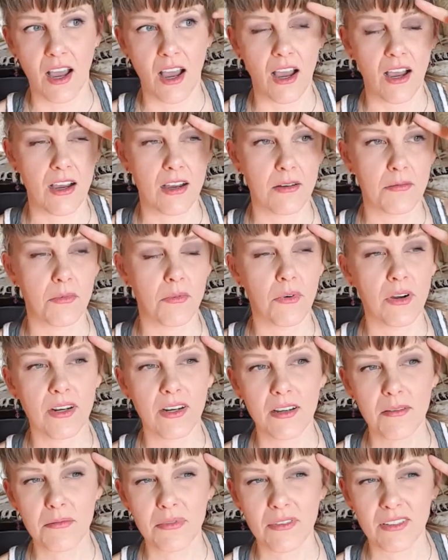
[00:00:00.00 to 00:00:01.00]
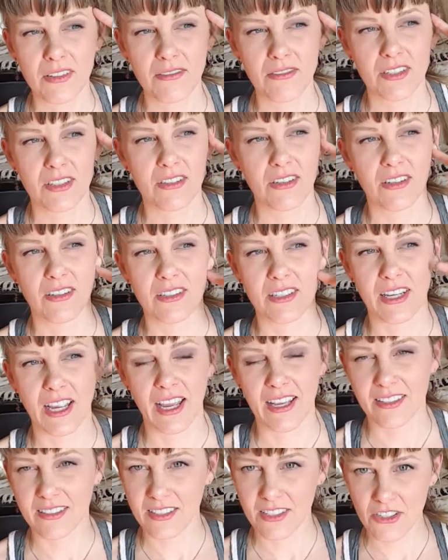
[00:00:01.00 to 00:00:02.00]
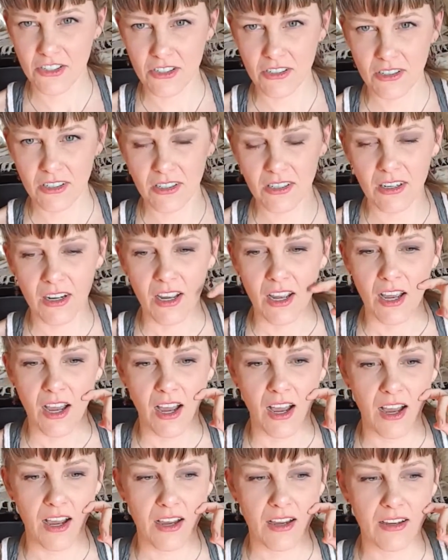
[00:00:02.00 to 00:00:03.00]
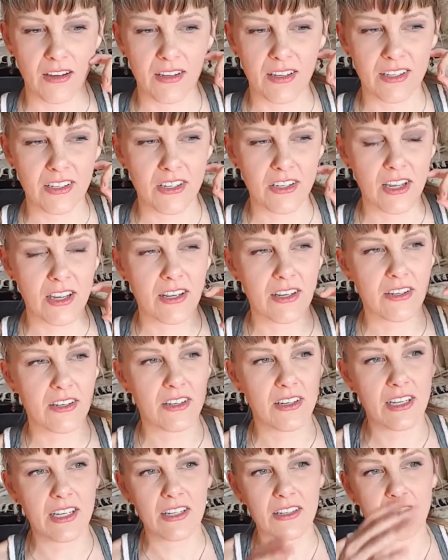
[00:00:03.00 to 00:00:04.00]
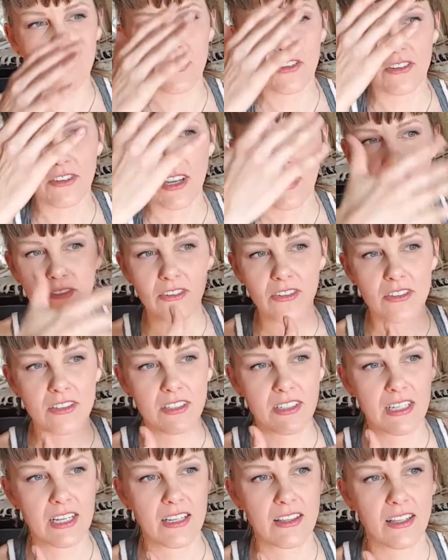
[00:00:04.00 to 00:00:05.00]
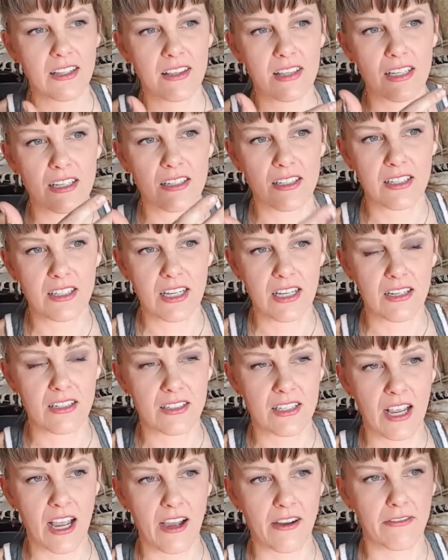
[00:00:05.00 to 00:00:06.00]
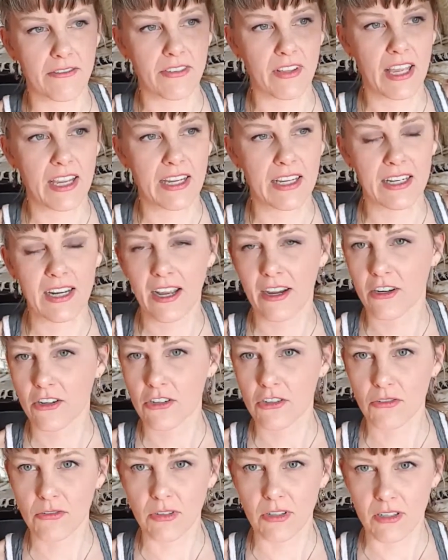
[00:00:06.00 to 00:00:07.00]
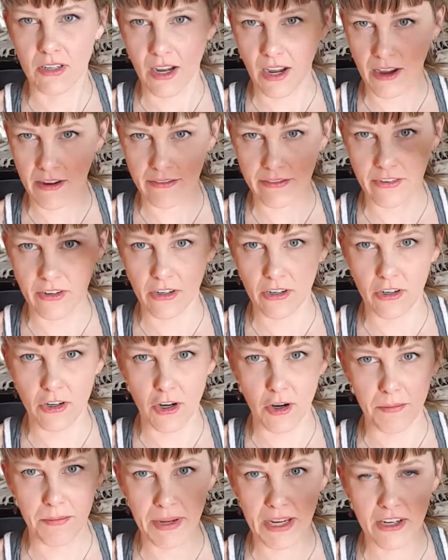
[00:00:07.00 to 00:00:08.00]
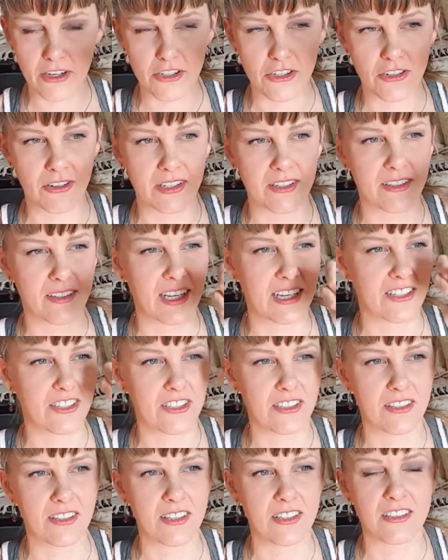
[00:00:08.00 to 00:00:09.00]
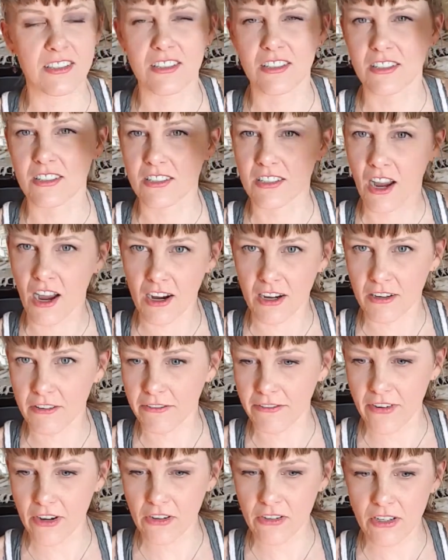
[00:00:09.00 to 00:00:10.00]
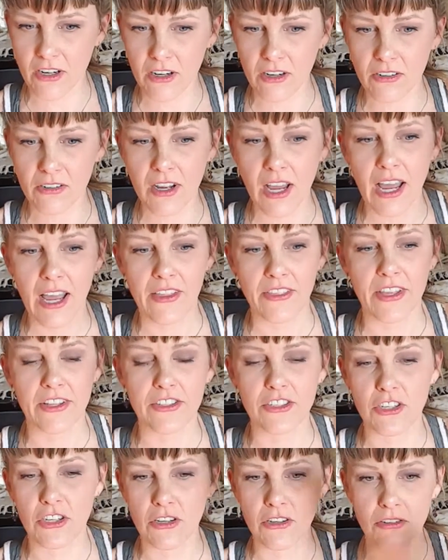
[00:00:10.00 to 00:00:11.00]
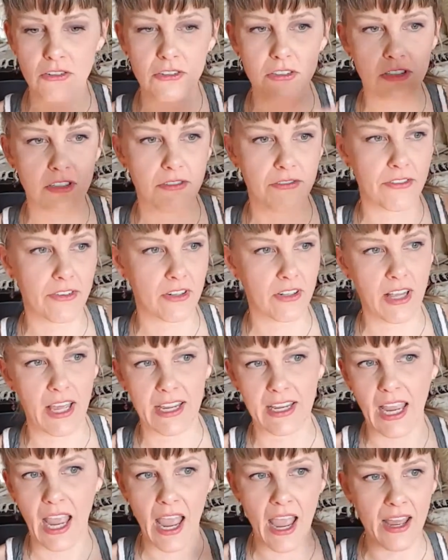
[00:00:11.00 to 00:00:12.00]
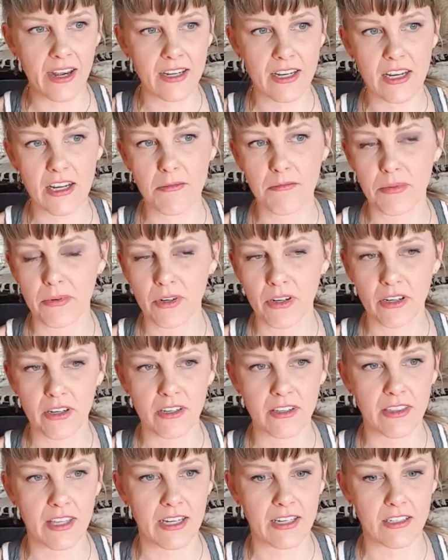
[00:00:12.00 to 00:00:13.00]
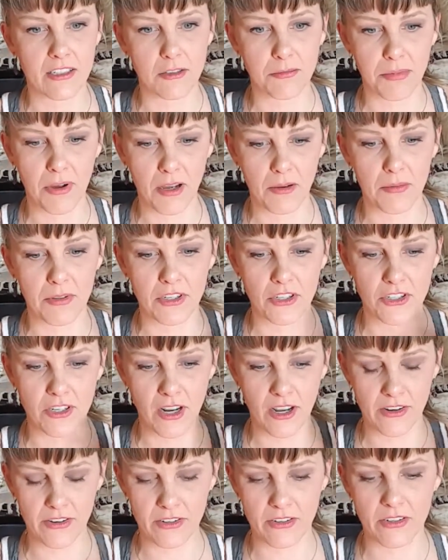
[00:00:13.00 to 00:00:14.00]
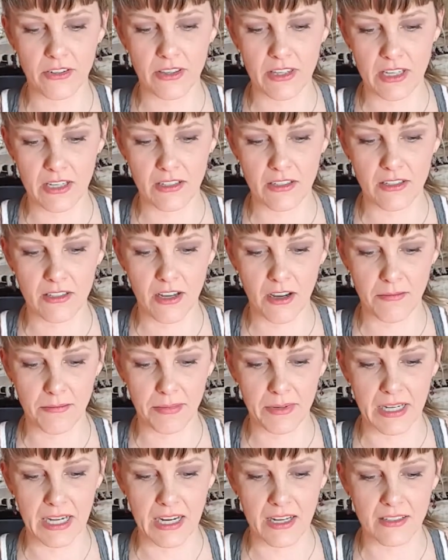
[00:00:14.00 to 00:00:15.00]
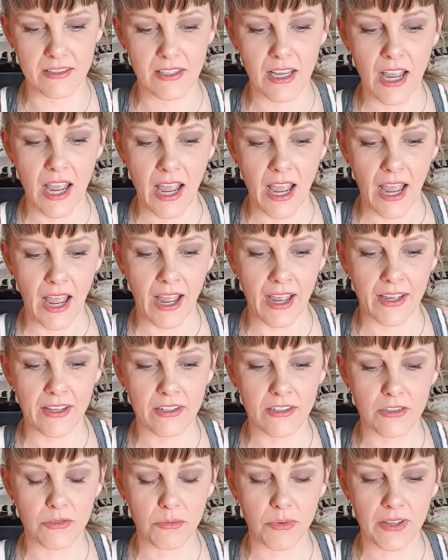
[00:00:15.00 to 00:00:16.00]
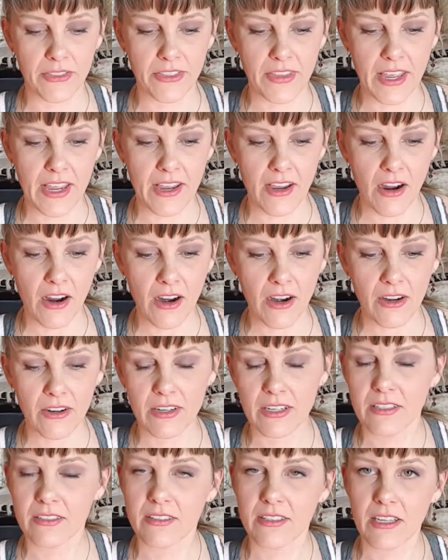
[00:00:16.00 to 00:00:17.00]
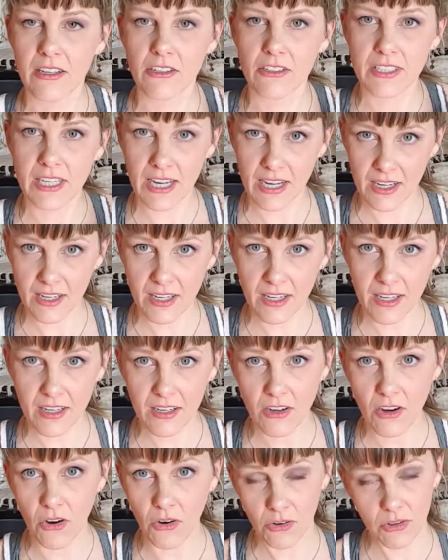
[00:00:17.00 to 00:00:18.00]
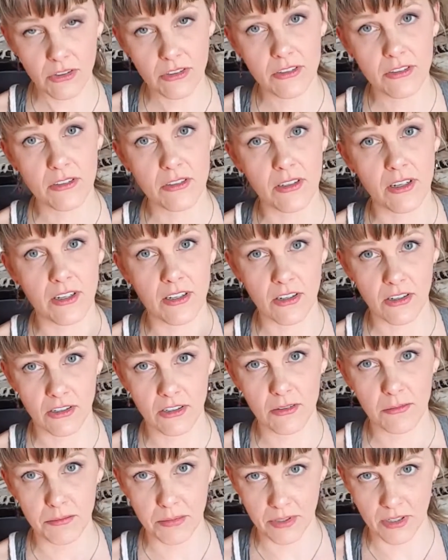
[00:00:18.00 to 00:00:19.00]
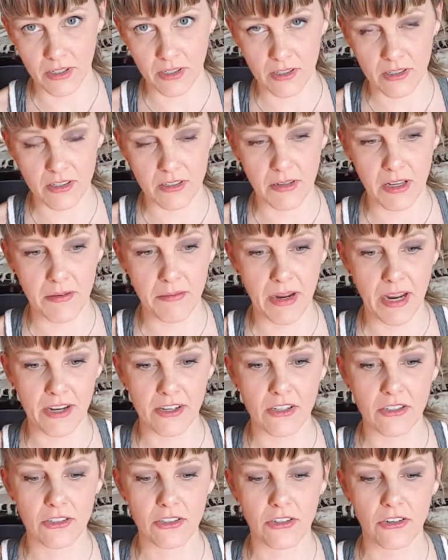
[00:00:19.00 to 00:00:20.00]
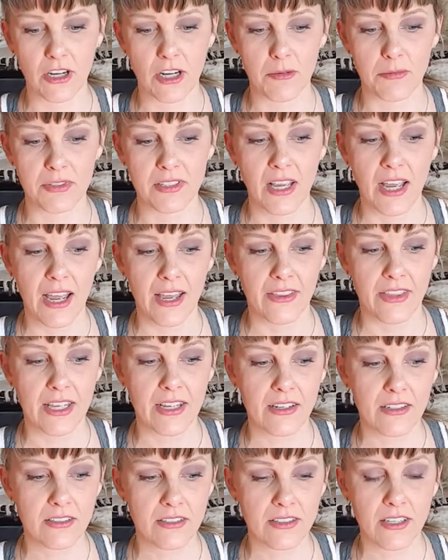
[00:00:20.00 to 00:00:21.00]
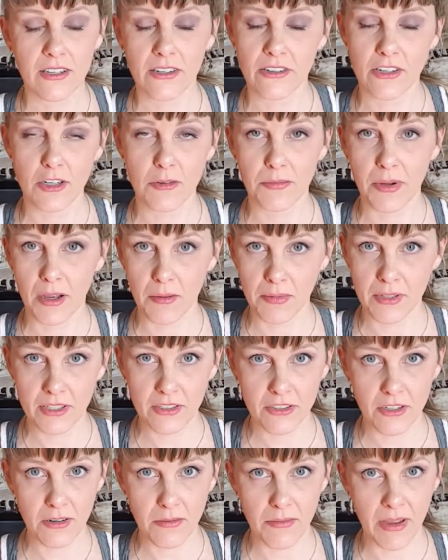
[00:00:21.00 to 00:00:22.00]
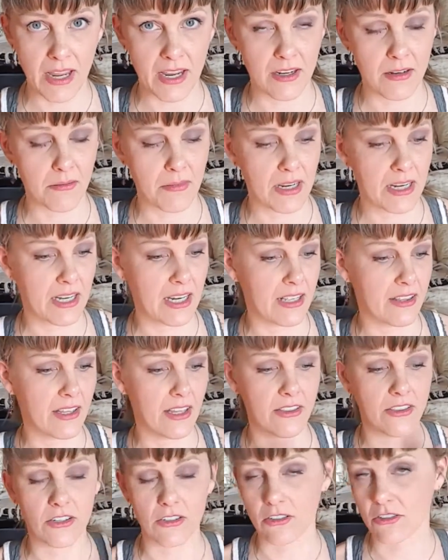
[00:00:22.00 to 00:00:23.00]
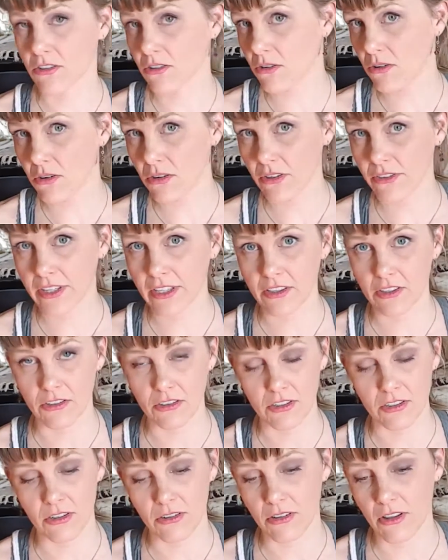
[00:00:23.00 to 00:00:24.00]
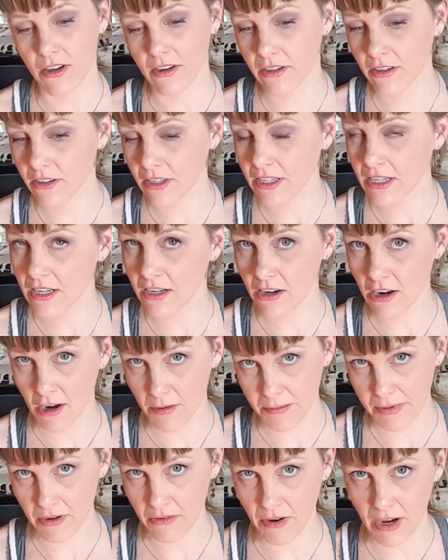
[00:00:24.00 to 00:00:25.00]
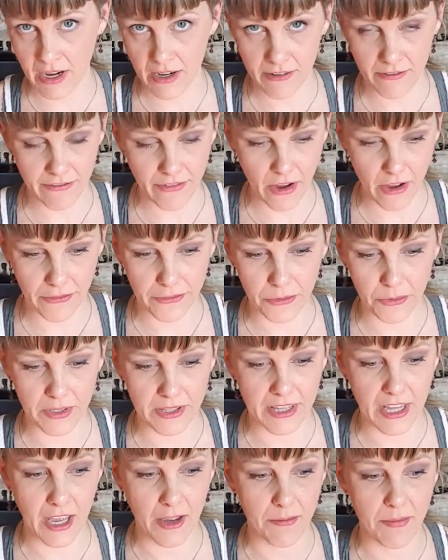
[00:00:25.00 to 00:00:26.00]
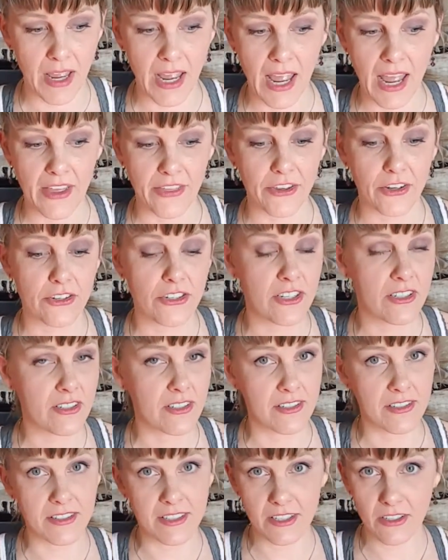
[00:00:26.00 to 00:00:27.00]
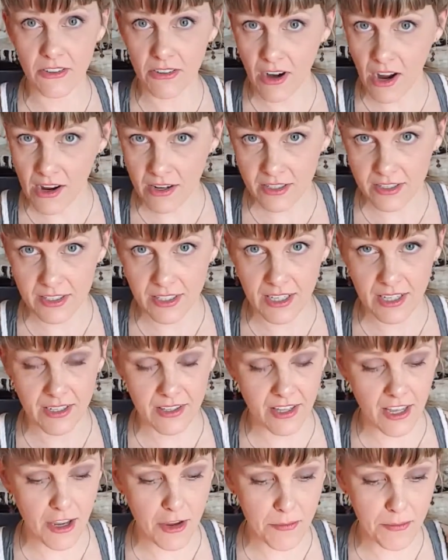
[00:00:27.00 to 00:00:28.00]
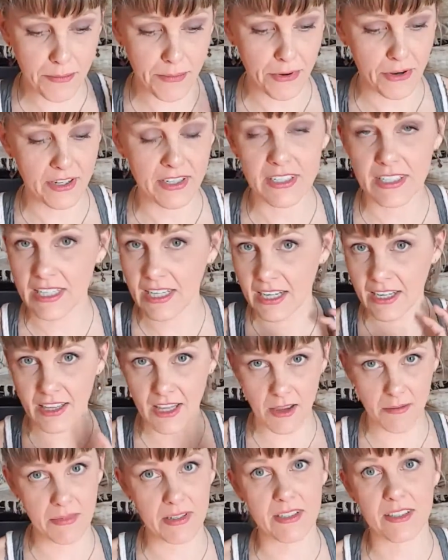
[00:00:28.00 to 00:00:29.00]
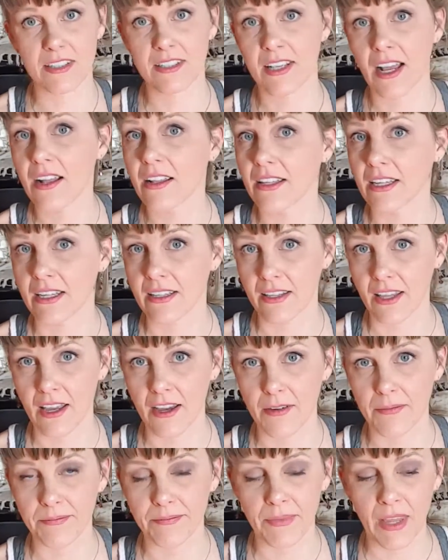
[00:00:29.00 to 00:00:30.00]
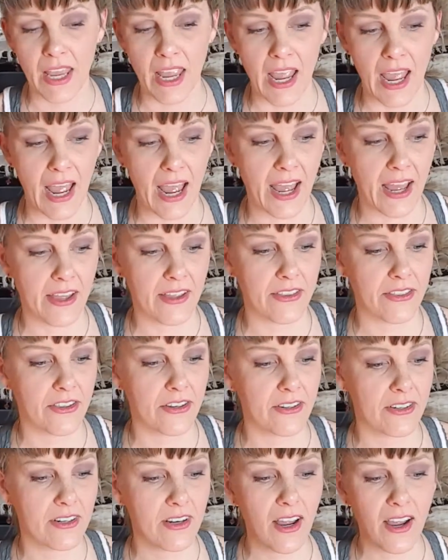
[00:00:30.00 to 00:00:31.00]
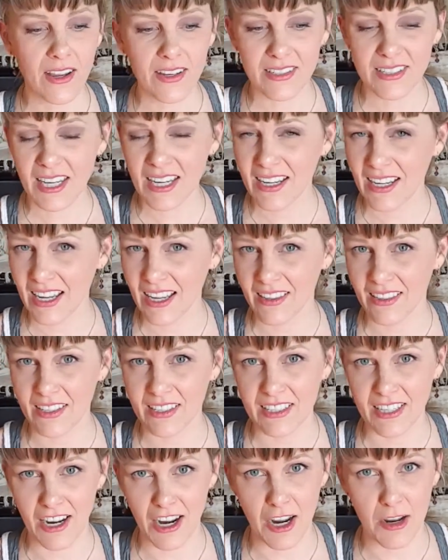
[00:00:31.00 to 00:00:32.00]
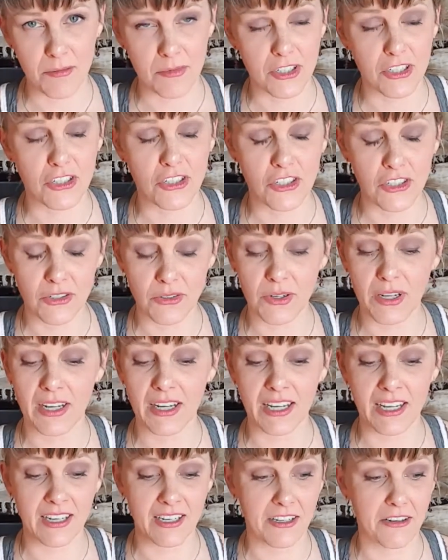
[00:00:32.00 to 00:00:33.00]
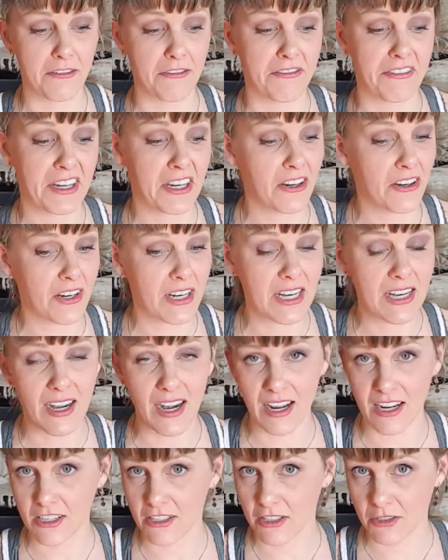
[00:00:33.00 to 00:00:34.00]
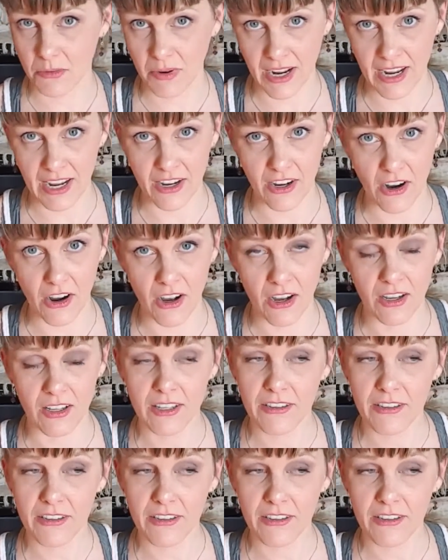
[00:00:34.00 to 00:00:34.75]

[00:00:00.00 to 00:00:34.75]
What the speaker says: One I believe is called Kessinger, and you'll never see that these things have like an actual cover or a picture. It's like just this stock photo that's used for like any book that is published under these companies. And what they are is they are taking old occult books and manuscripts, things that are in public domain, meaning that they're so old that there's no longer any copyright involved with them. They're just Xeroxing them, printing them, and selling them. And they're not taking the time to do it in a very nice way at all.